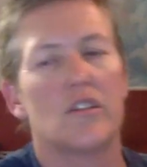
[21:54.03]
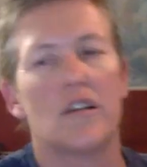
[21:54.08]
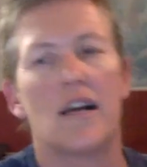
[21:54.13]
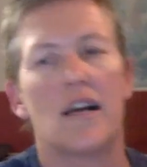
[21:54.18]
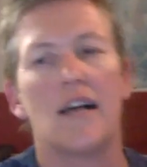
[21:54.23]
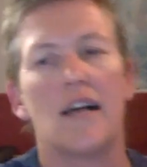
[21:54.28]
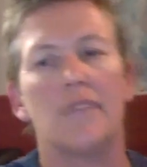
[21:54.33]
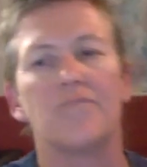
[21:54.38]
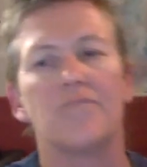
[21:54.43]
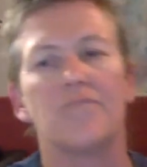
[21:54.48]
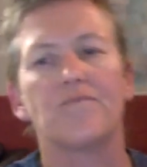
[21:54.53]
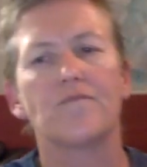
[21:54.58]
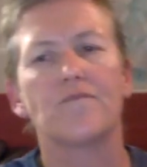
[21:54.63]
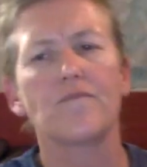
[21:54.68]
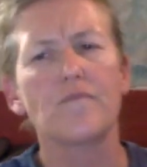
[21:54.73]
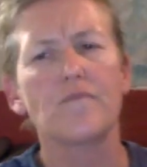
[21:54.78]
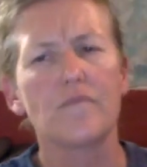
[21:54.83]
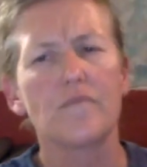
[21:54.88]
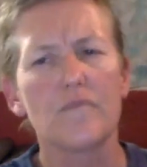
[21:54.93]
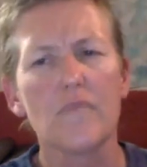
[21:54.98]

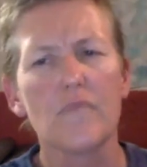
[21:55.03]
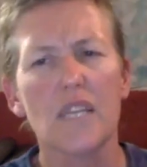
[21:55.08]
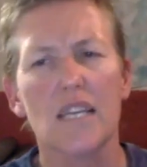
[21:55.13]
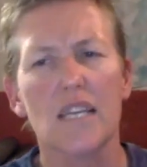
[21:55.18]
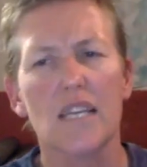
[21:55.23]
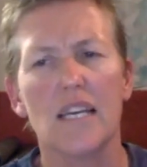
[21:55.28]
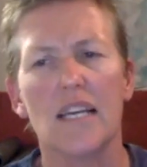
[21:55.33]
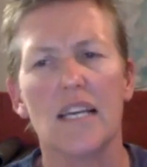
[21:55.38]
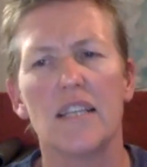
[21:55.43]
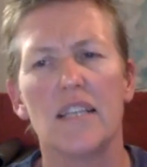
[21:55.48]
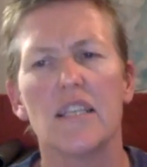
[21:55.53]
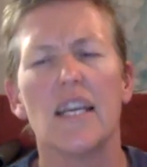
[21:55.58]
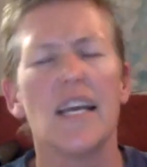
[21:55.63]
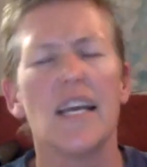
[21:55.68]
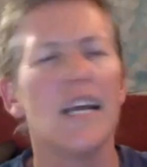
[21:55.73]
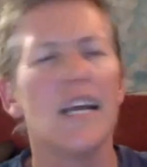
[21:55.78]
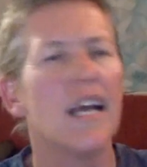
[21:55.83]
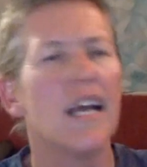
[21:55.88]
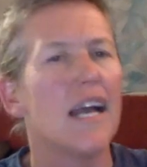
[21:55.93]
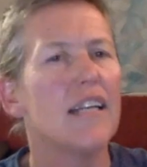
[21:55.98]
And
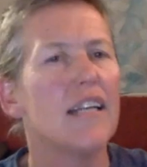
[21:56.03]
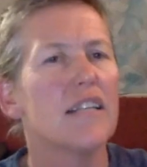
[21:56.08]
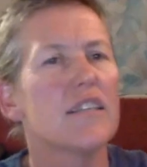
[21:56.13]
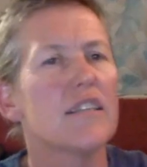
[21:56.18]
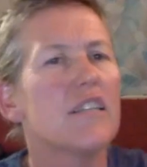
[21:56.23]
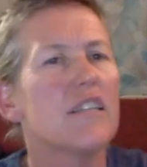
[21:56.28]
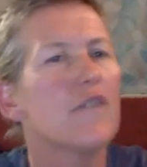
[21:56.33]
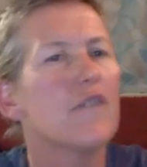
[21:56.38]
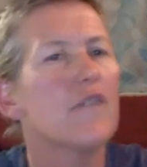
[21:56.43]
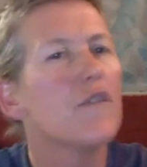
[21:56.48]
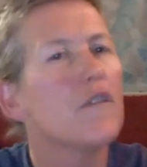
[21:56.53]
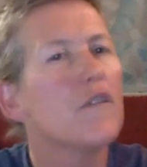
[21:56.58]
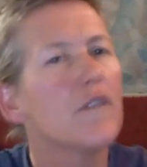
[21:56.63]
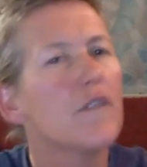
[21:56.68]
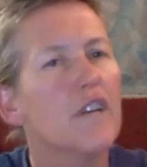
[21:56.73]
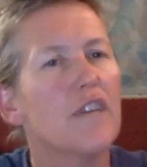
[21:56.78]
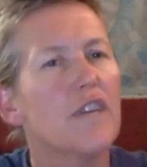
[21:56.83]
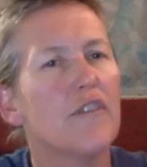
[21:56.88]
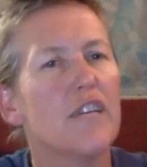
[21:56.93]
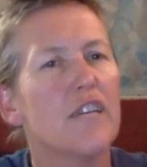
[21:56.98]
it's different for
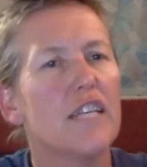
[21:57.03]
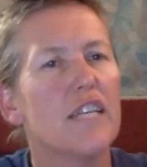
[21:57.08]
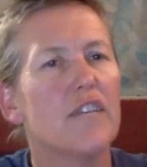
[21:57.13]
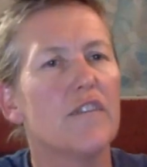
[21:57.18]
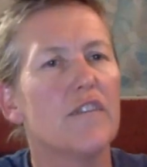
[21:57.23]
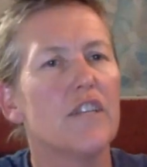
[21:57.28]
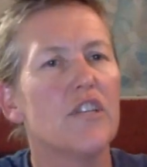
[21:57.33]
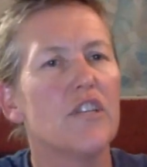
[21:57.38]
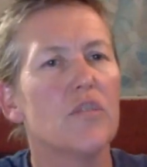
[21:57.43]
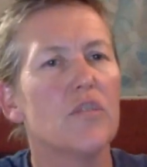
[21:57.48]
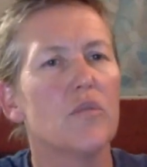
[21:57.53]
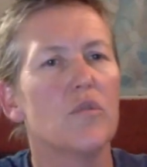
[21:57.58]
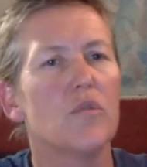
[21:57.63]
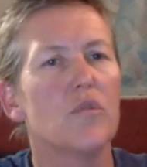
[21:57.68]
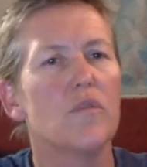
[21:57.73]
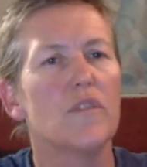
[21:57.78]
every individual.